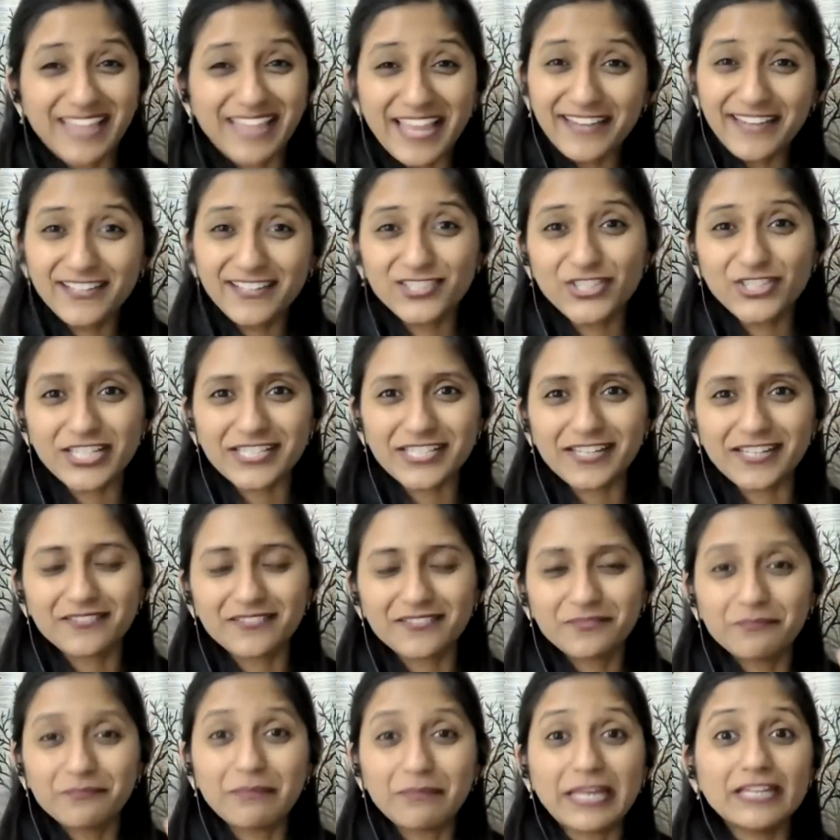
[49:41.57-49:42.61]
energetic
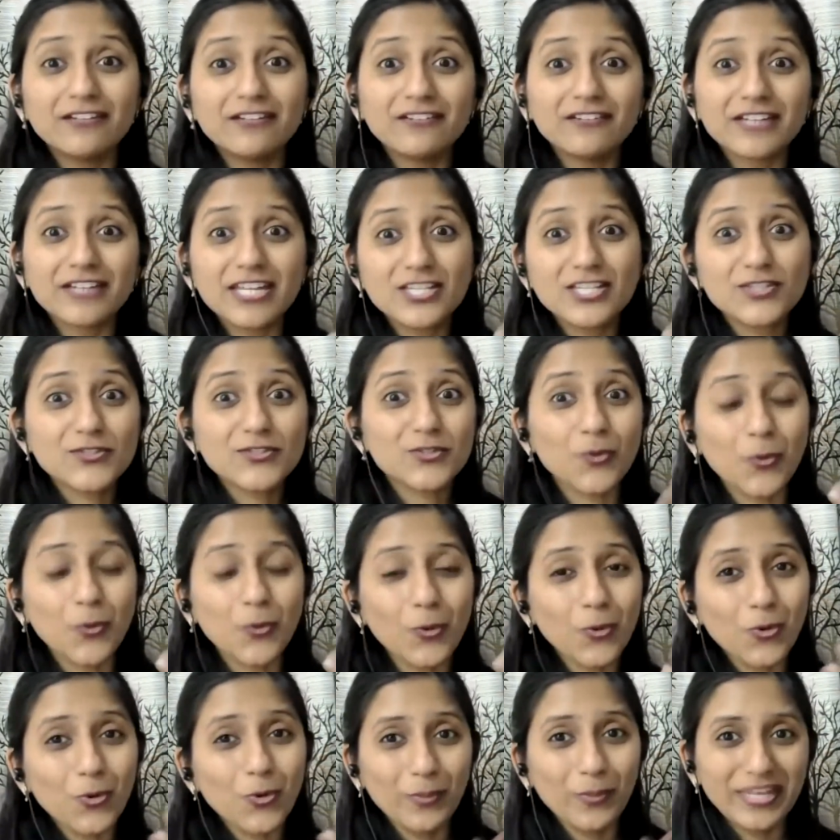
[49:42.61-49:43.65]
by learning
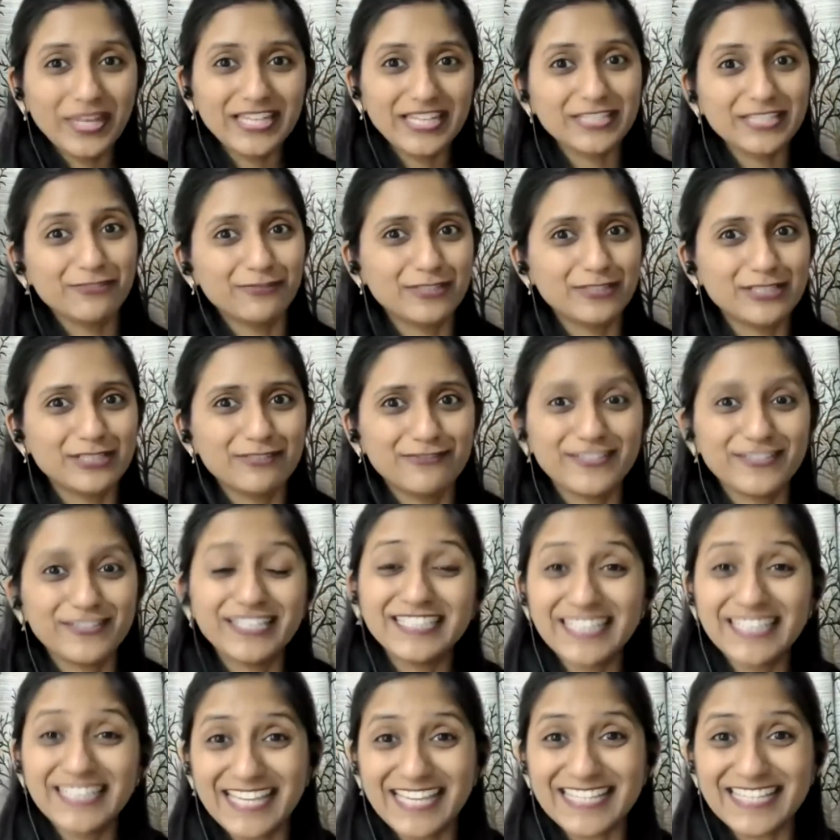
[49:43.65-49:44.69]
so many different
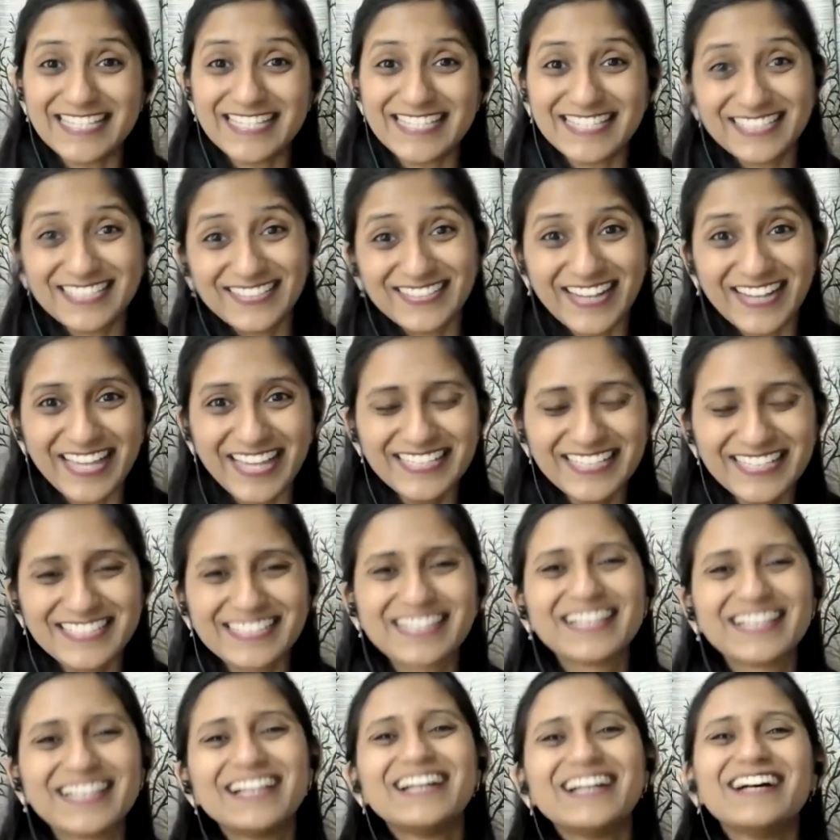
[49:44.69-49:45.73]
things, right?
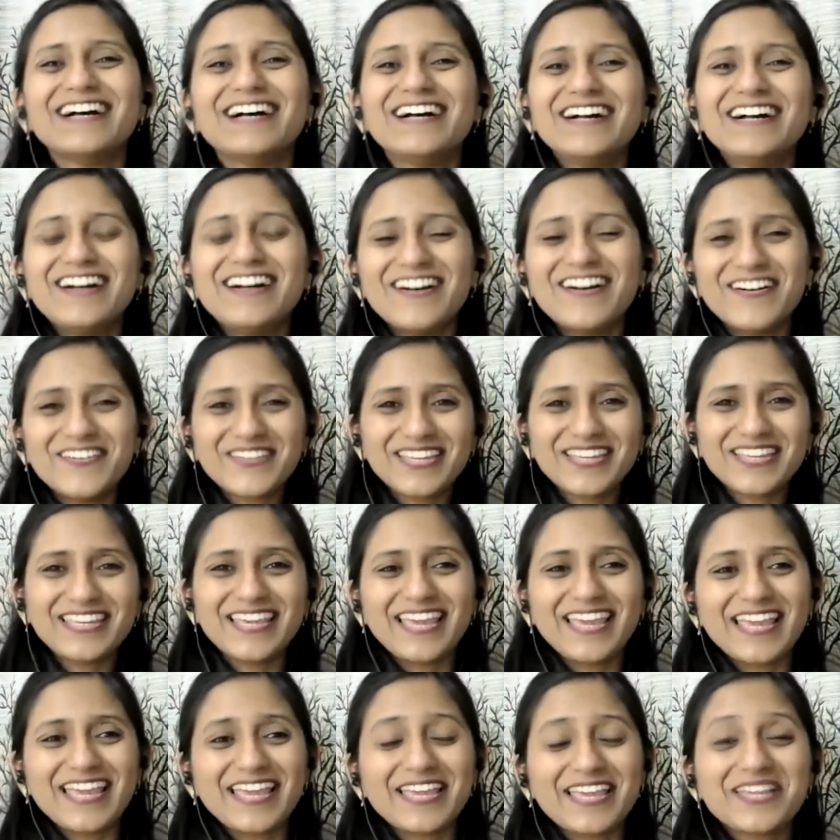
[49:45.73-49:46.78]

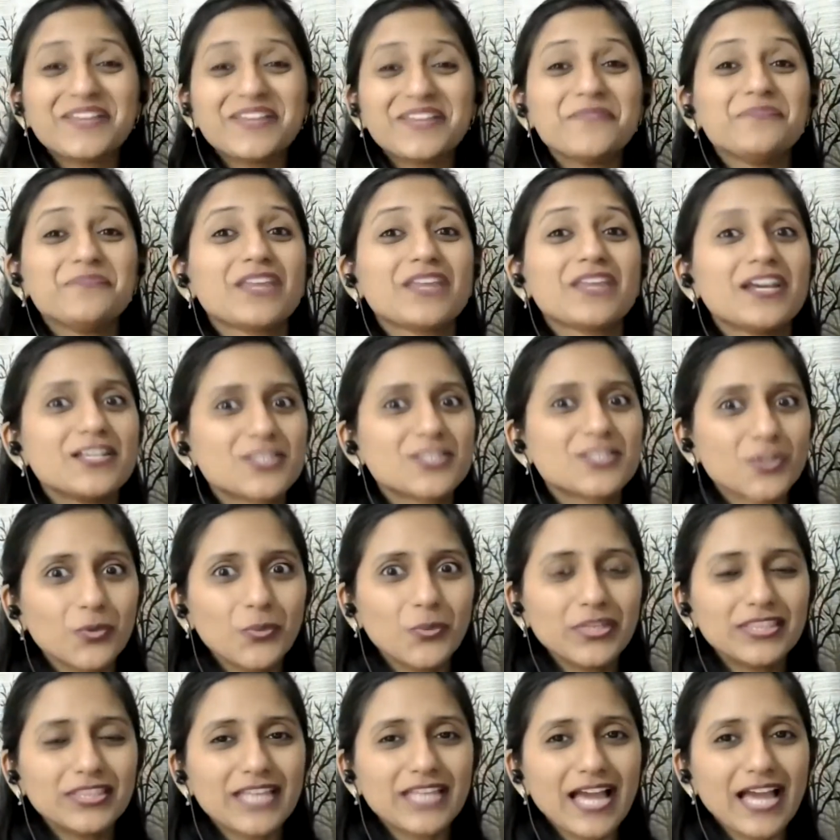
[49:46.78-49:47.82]
Okay. So
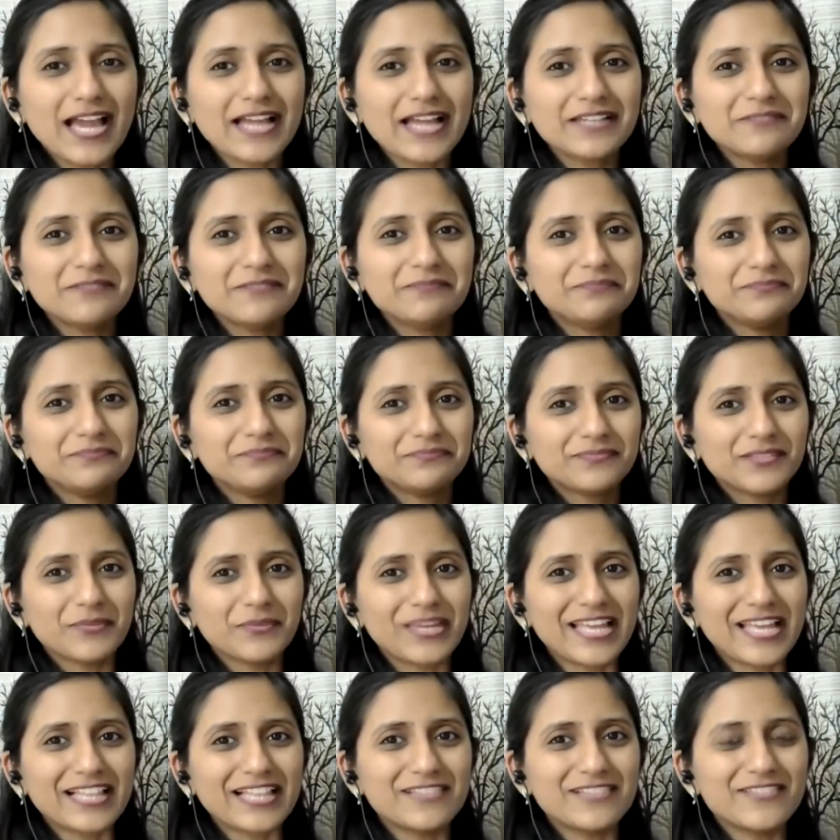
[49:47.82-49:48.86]
with that,
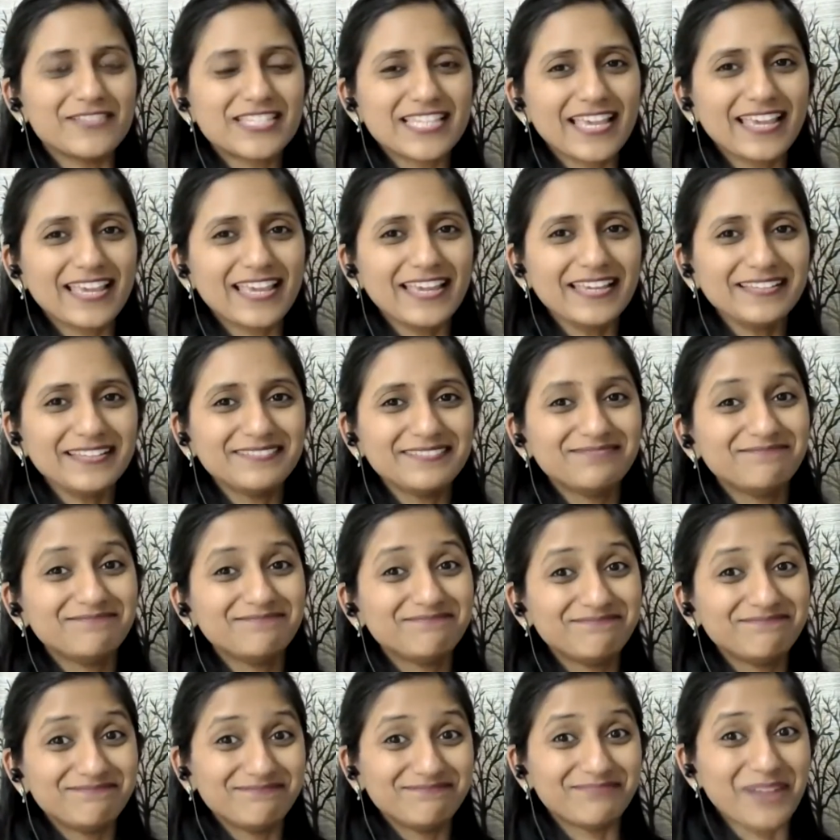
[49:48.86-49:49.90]
we'll say
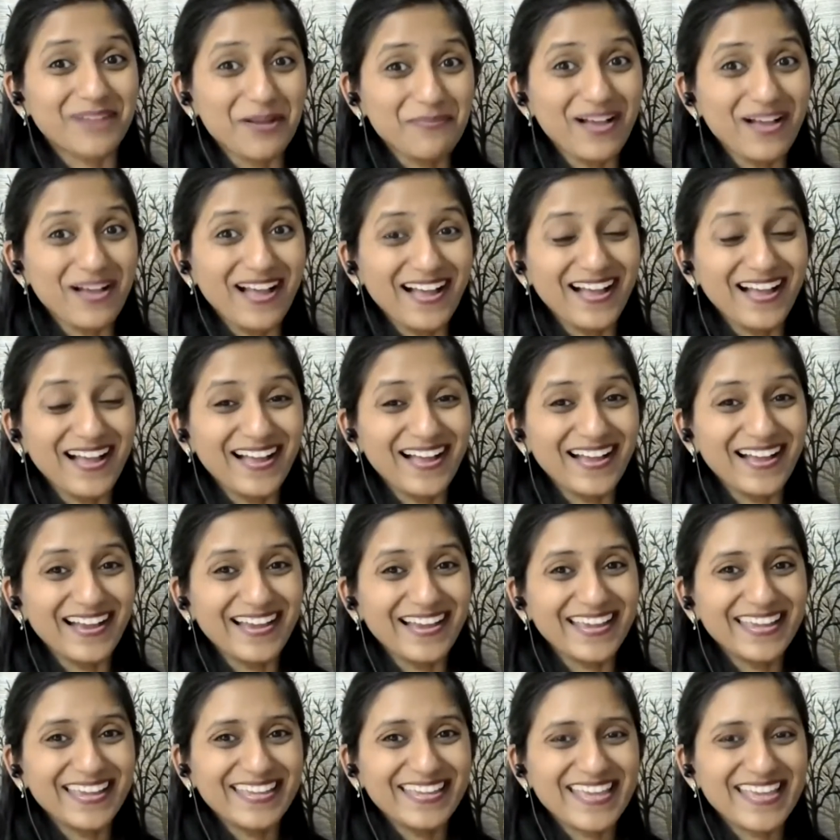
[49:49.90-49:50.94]

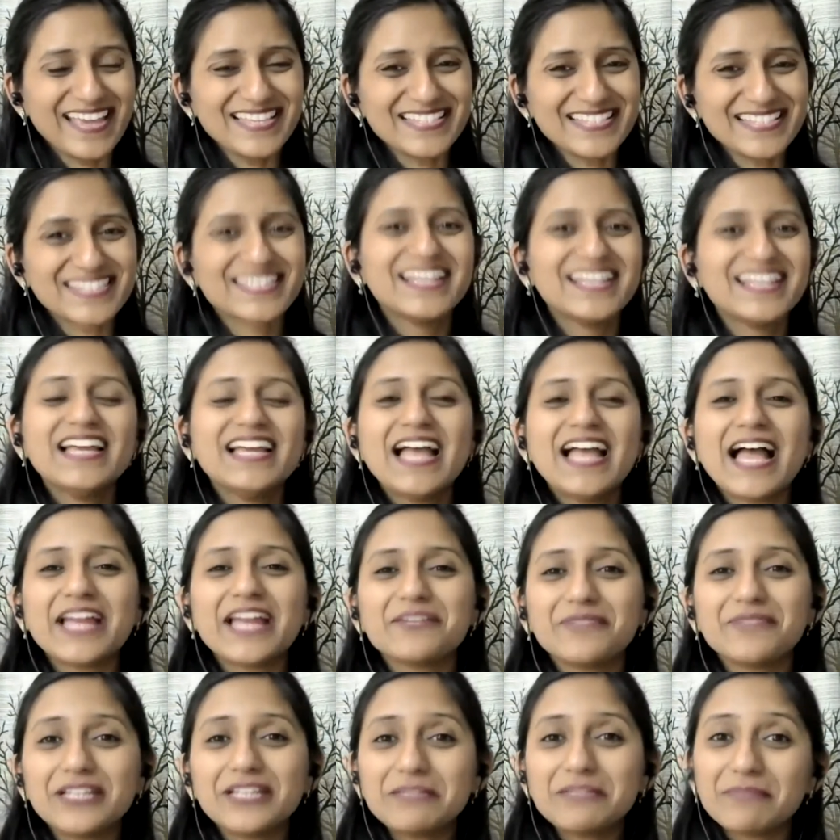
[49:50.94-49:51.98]
bye-bye. Yes.
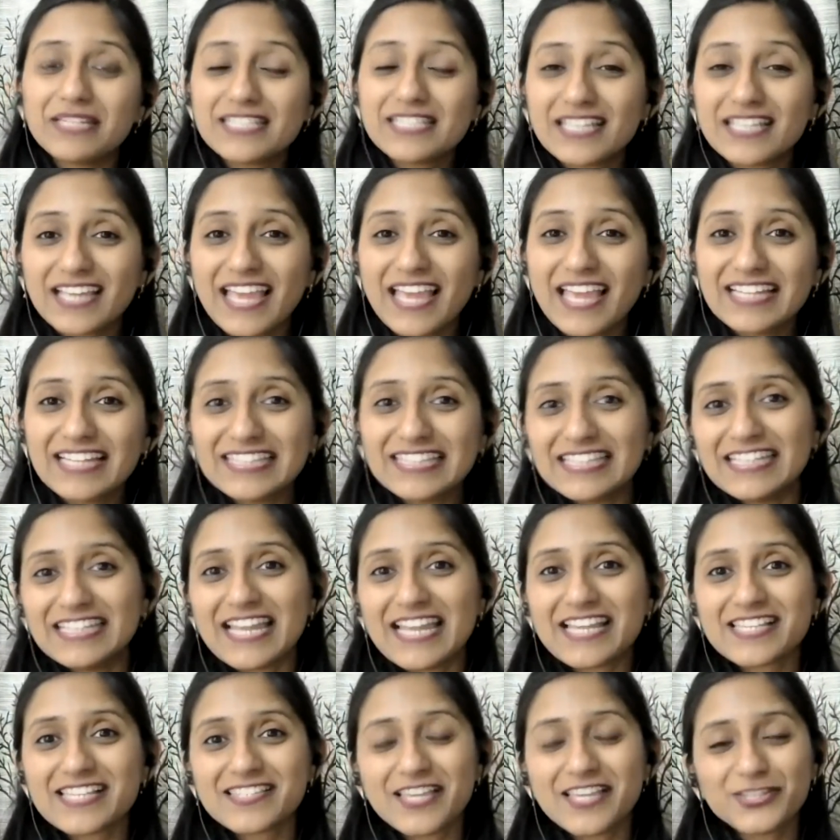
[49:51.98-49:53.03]
And we'll meet again in the
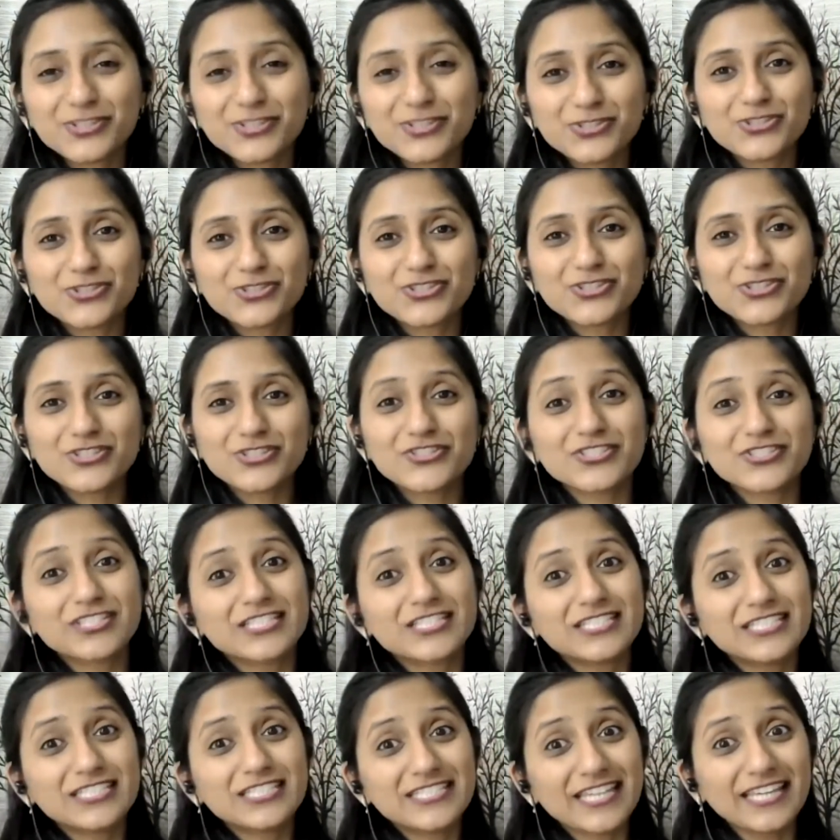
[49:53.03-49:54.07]
next session,
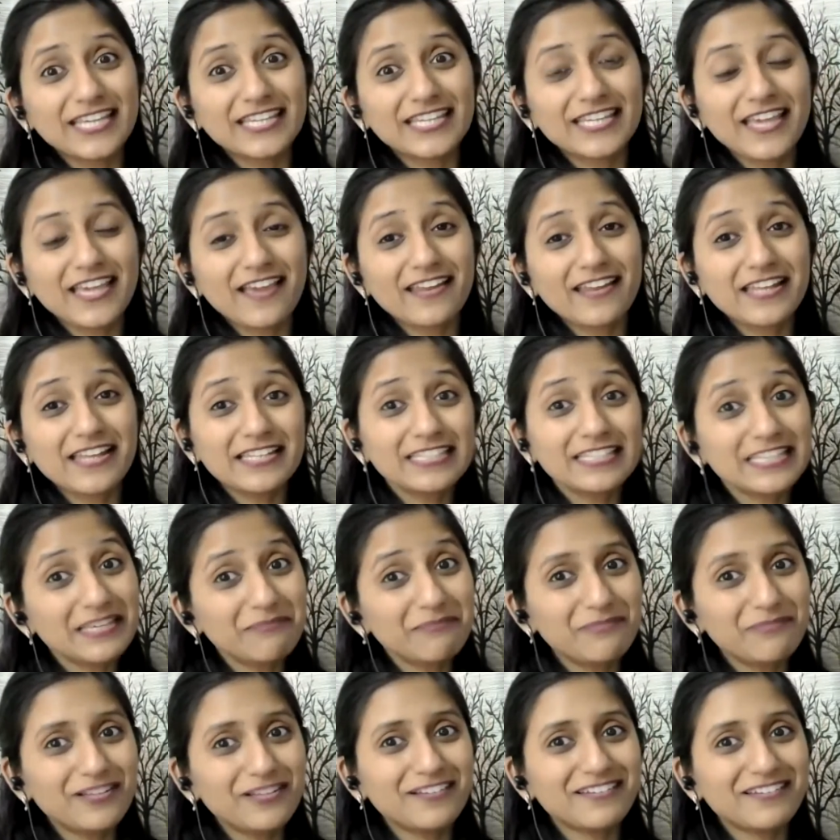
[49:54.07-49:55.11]
children. Take care.
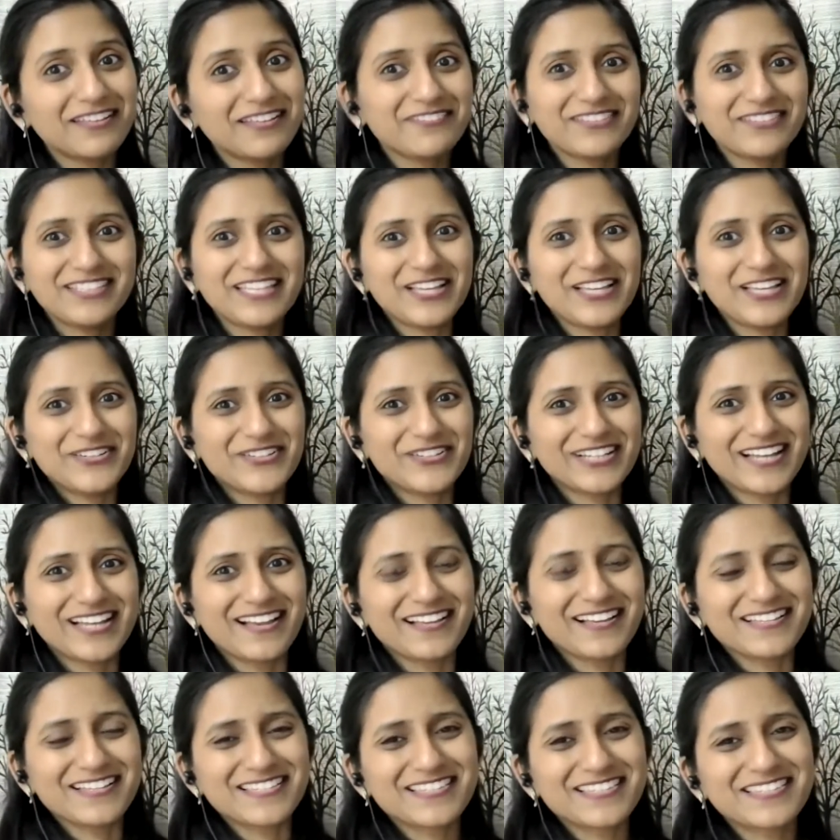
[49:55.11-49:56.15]
Keep learning with Yellow
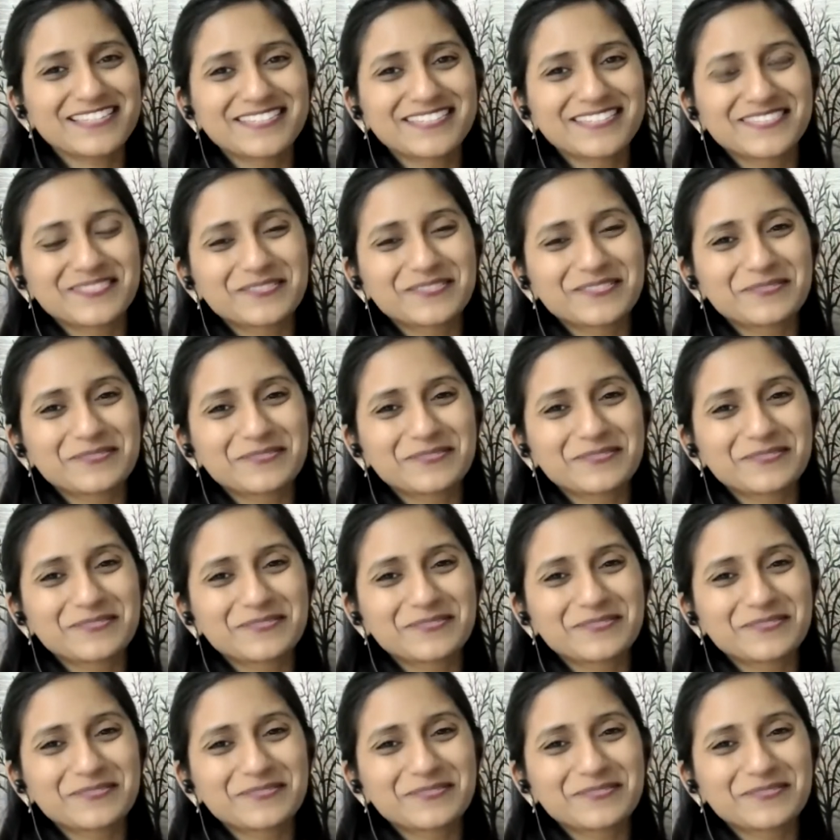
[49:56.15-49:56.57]
Class.